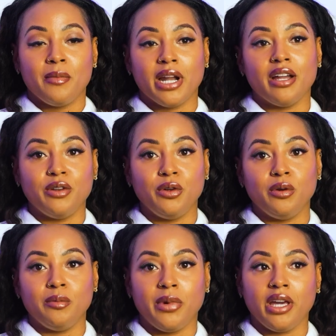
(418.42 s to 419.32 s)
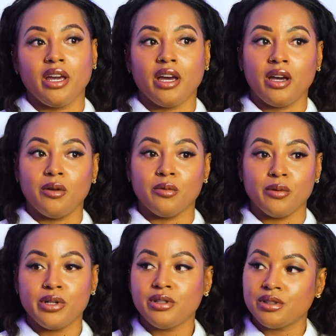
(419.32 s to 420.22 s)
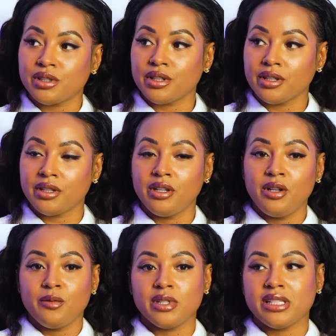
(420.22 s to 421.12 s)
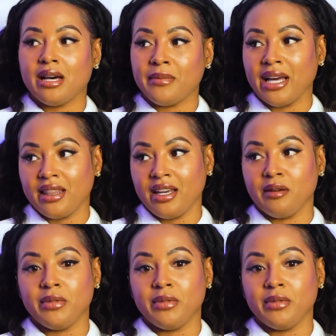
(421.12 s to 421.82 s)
but I knew being a realtor was not my thing